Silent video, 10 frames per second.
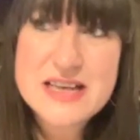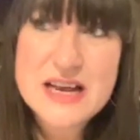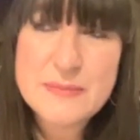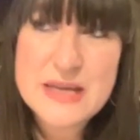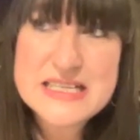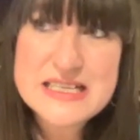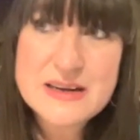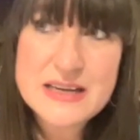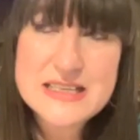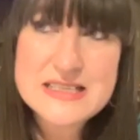
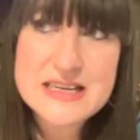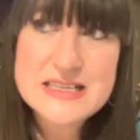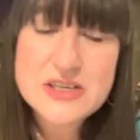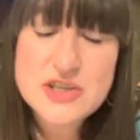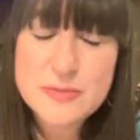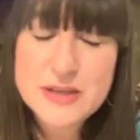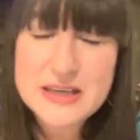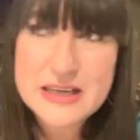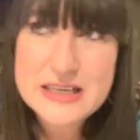it's a job that